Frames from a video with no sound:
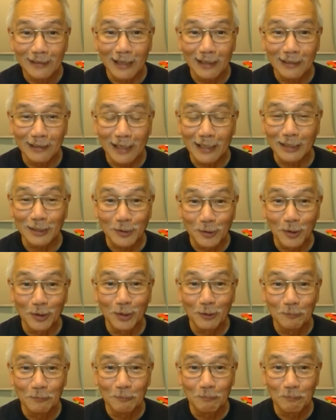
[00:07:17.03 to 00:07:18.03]
there, there is
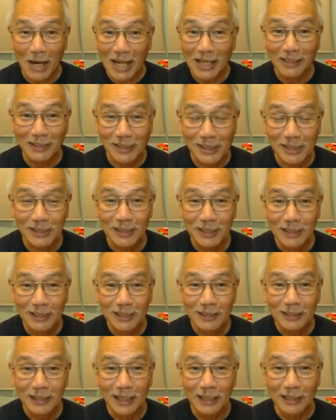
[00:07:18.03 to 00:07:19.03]
no place
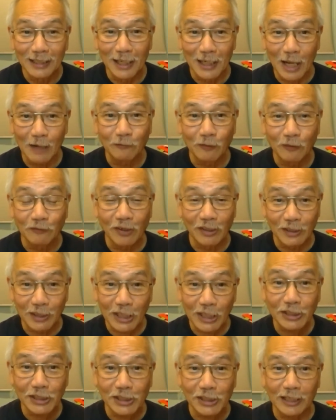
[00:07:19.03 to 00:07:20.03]
in the life of a
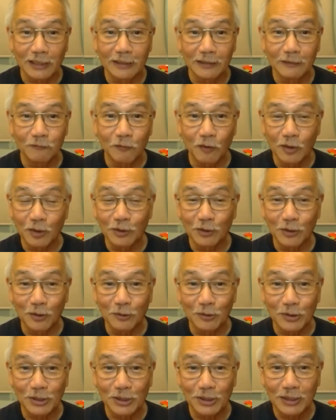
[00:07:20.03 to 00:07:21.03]
Christian for
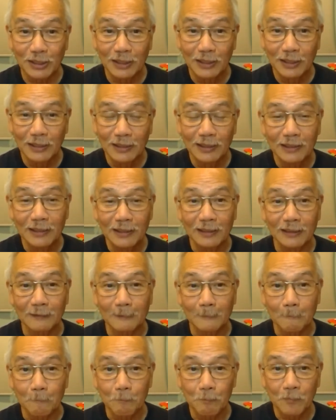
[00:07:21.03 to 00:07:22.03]
those,
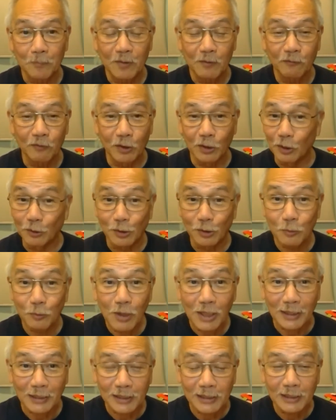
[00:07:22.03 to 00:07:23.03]
uh, for those
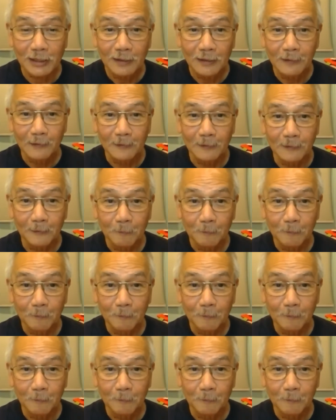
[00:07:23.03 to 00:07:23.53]
works.